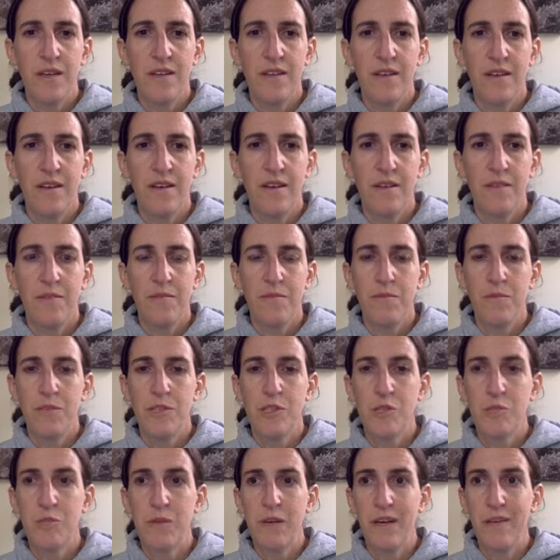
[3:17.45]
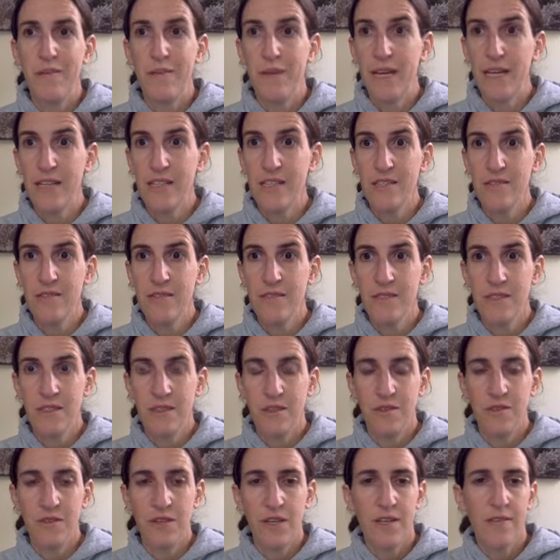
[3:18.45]
And I'll respond back to you and tell
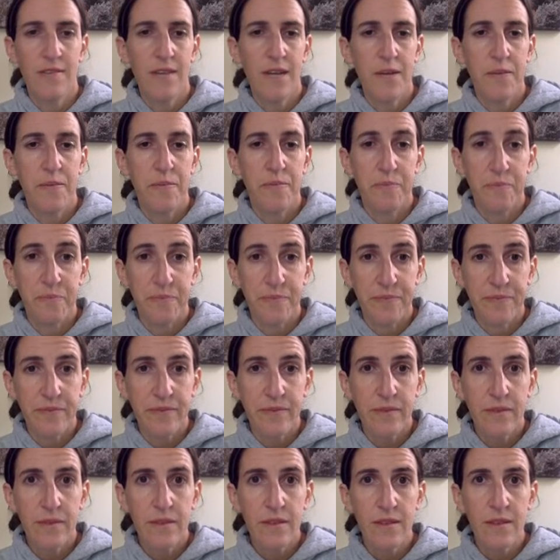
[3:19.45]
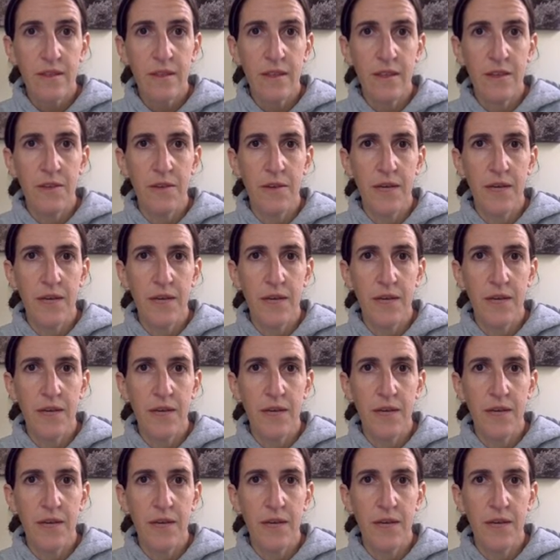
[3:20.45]
you if you got it right.